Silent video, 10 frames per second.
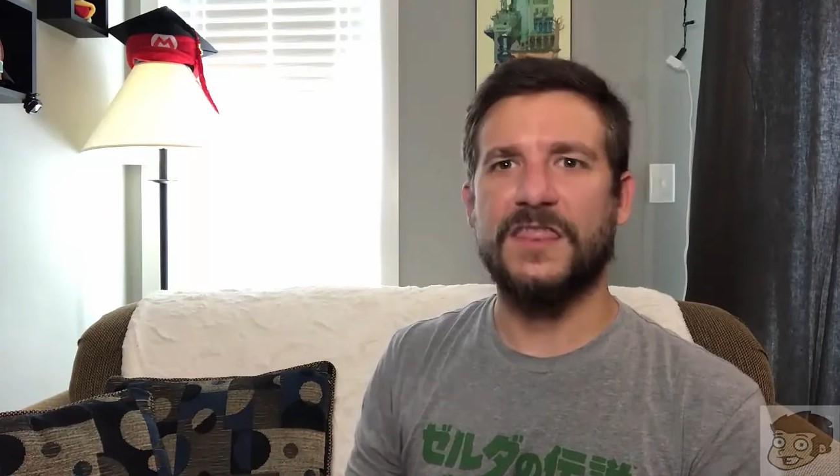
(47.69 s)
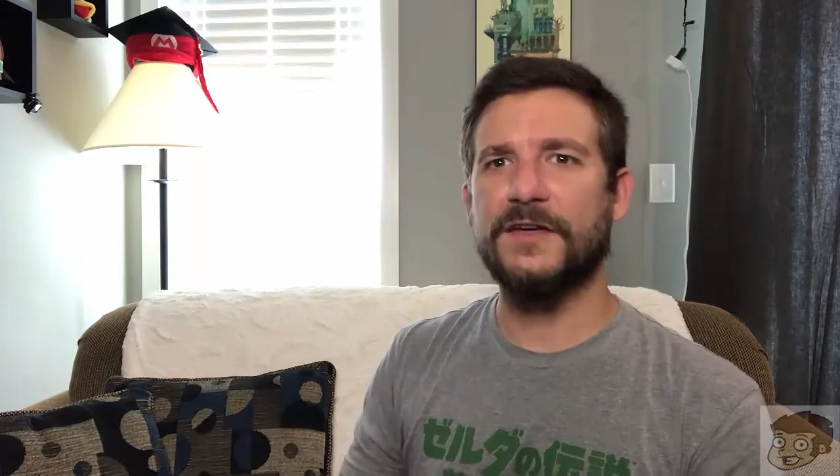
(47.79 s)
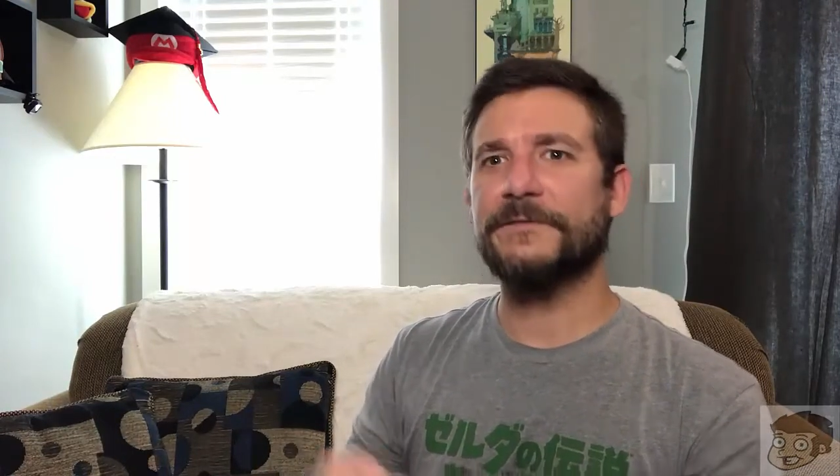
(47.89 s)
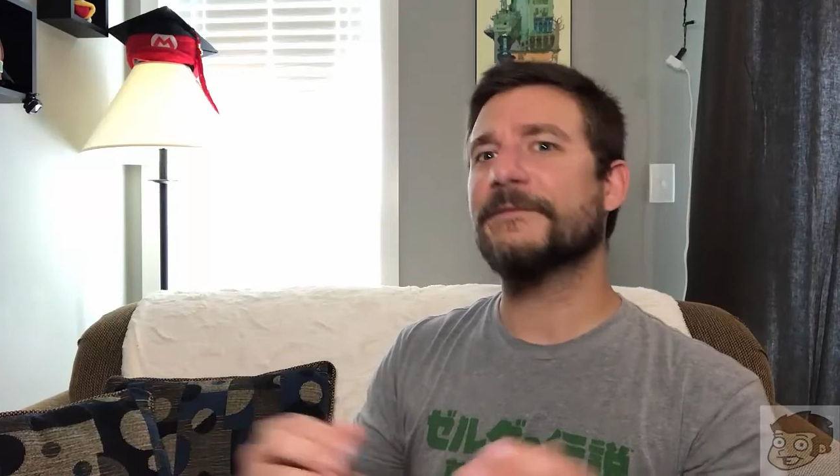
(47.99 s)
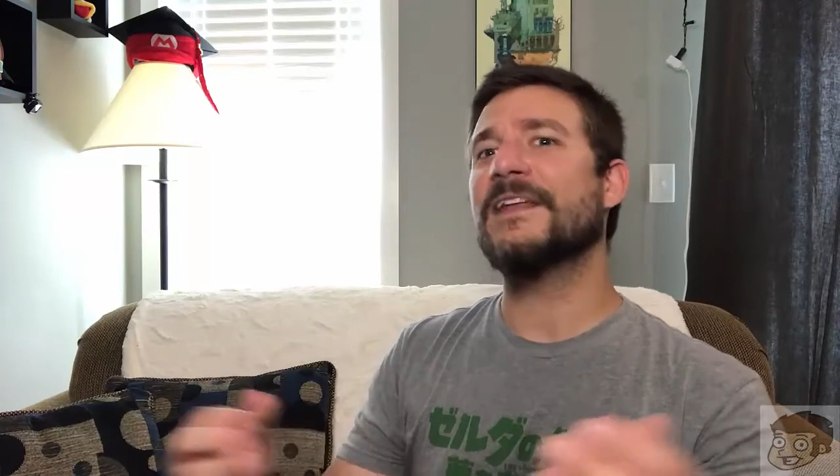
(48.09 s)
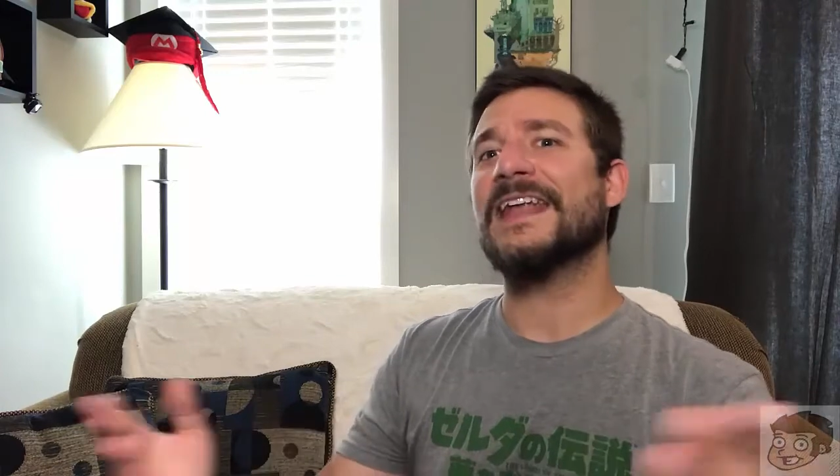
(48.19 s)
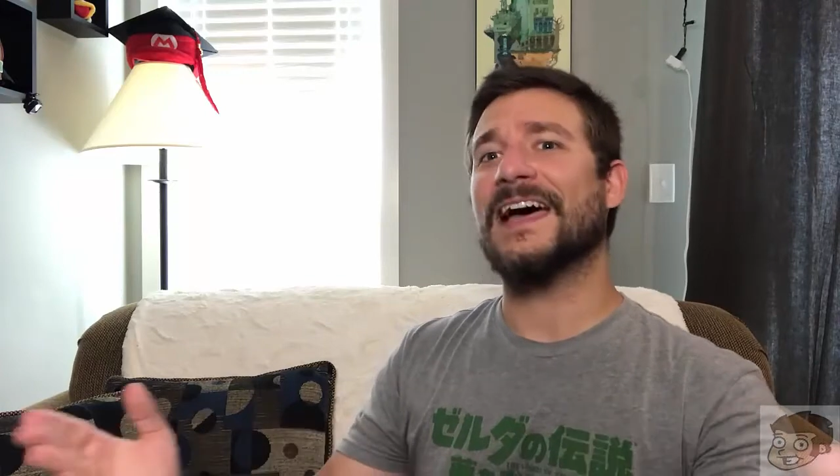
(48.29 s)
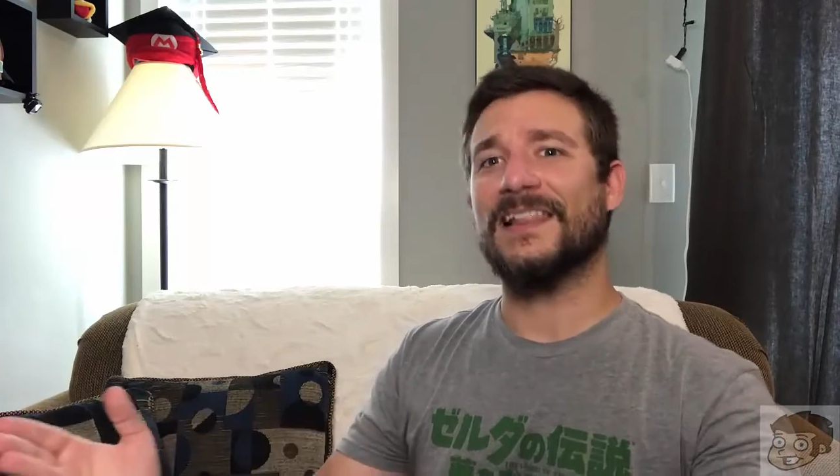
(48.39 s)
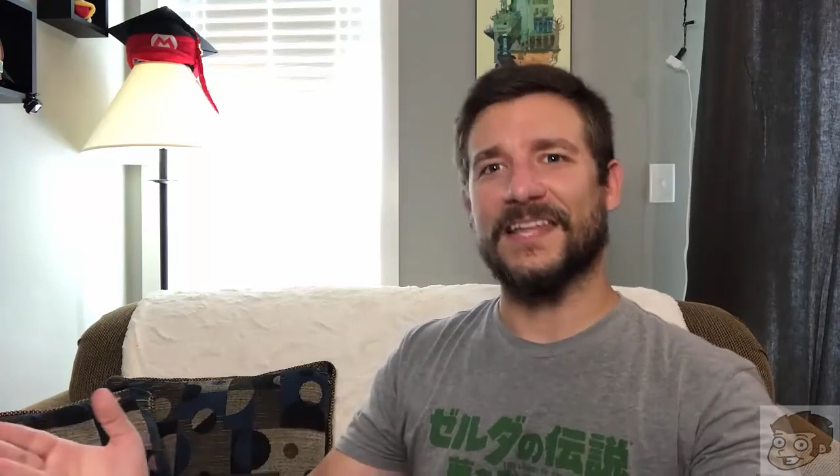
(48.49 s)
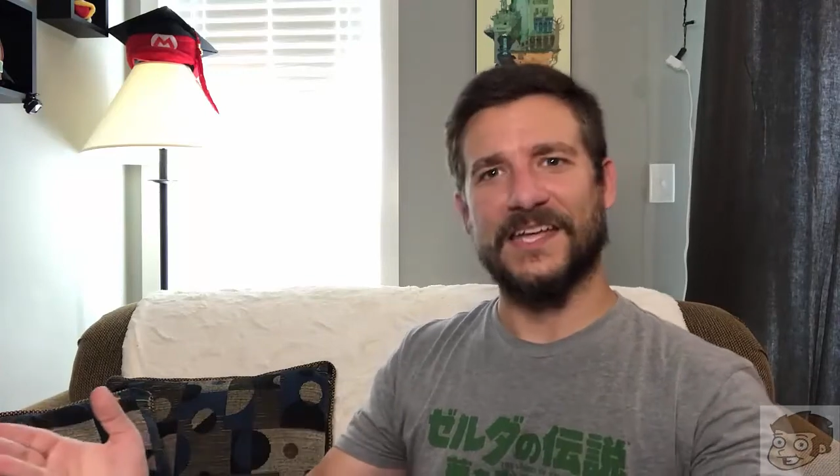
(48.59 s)
the
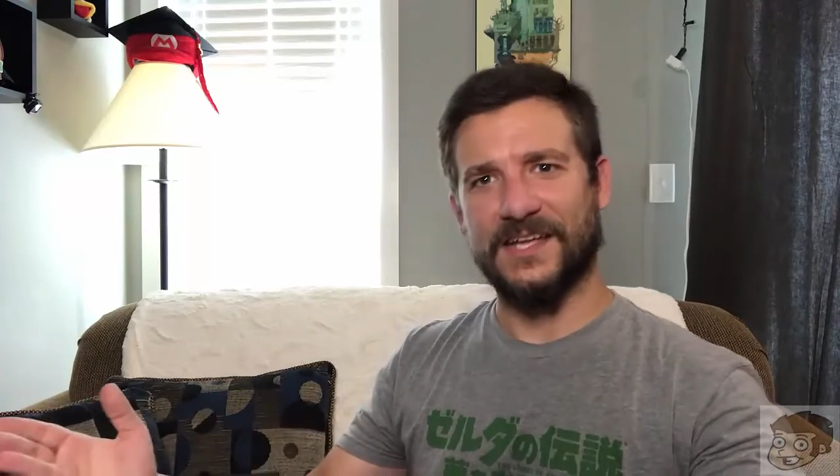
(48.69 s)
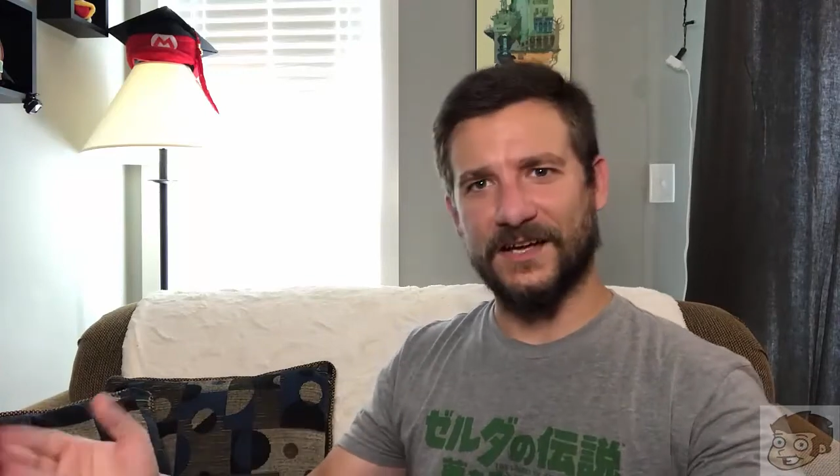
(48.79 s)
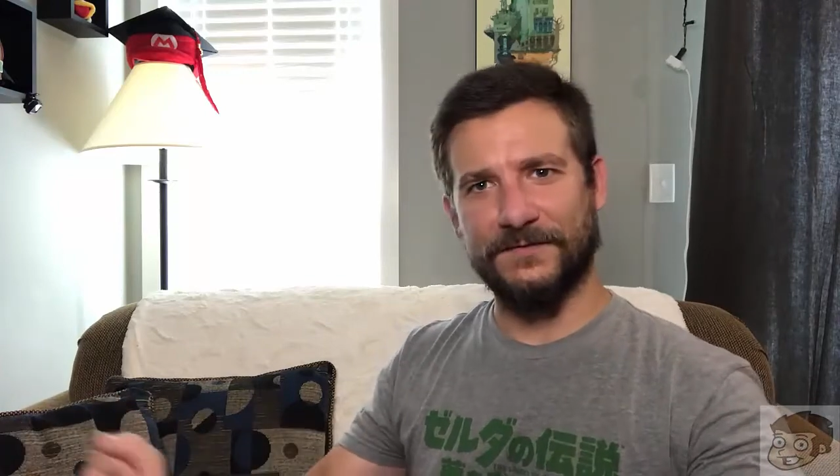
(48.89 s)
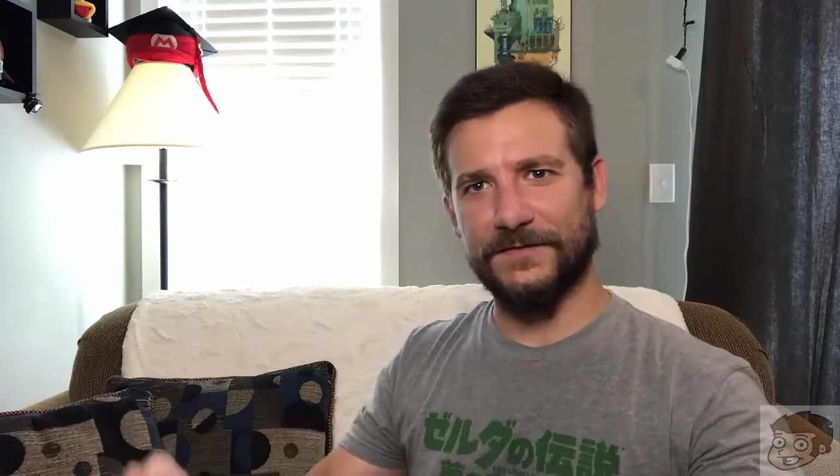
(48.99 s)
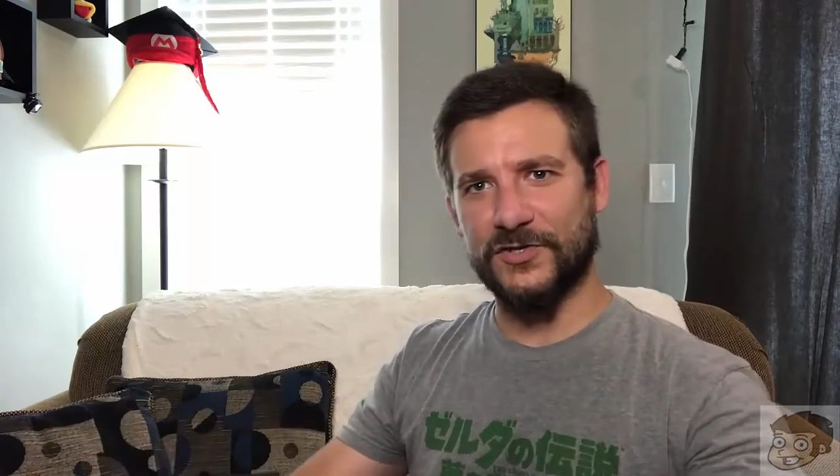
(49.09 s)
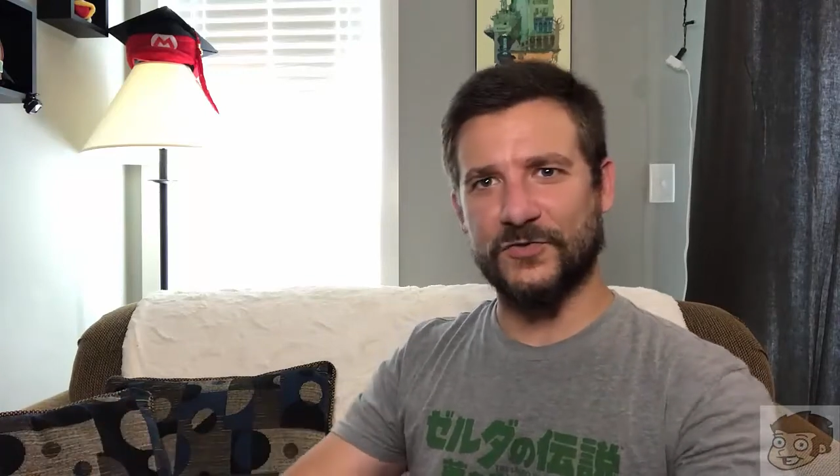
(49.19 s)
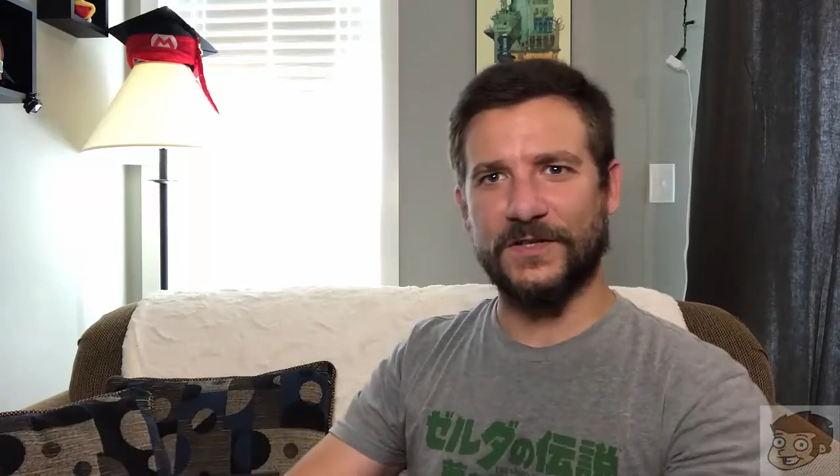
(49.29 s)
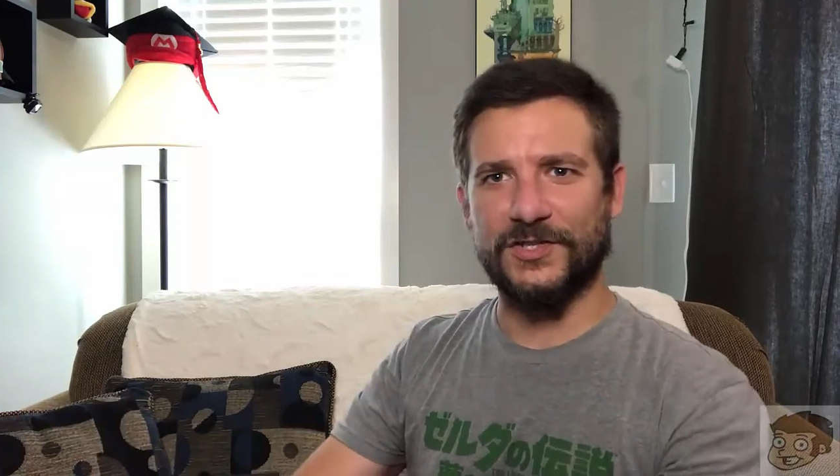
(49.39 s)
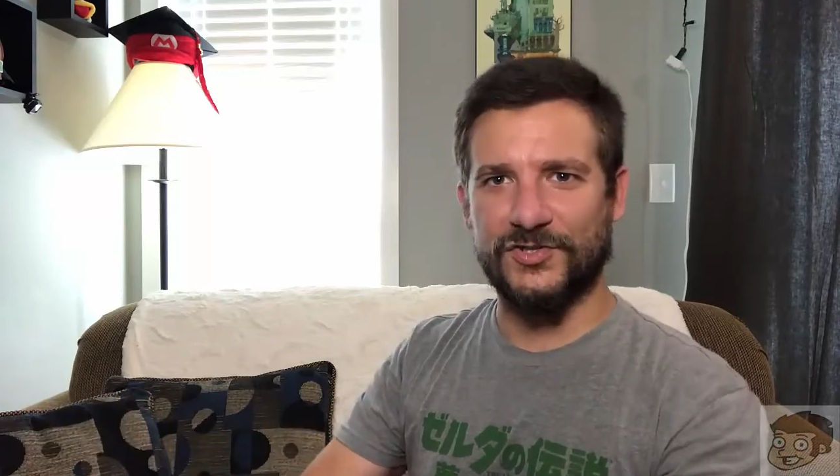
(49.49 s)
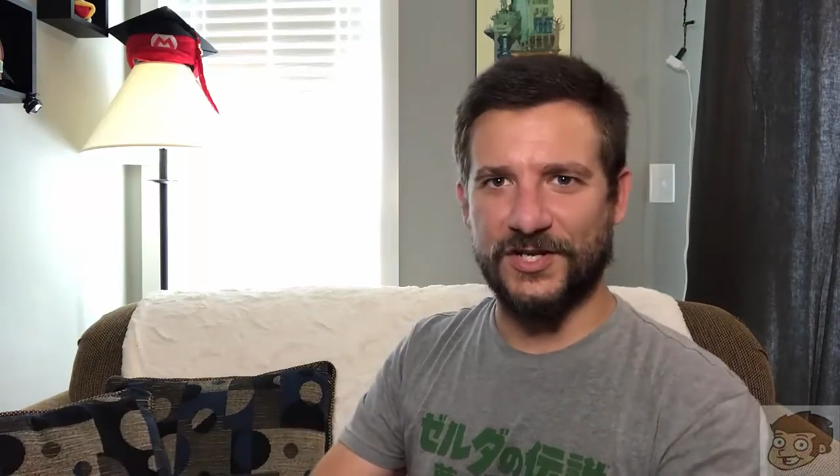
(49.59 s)
finale of the
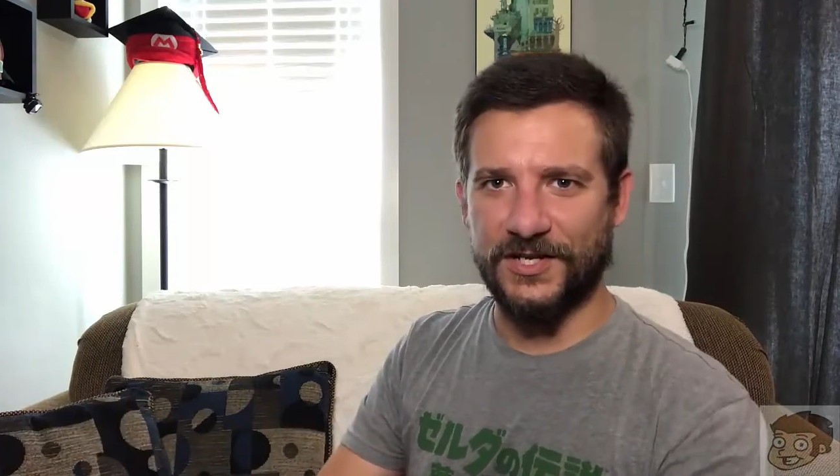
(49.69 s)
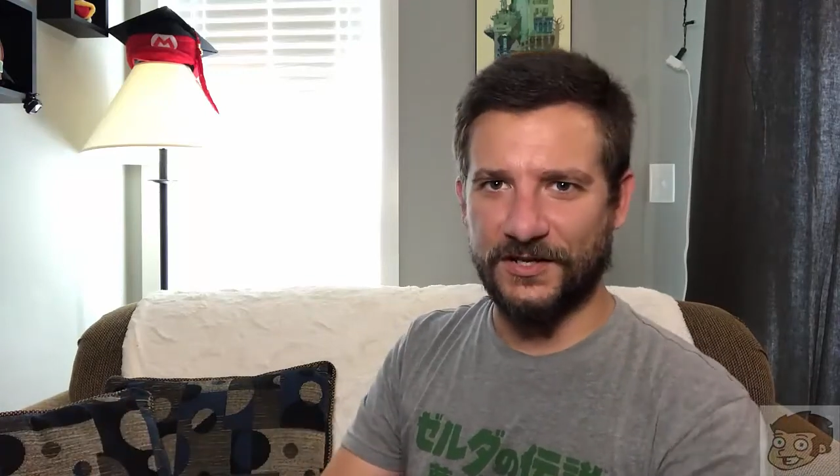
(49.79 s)
trilogy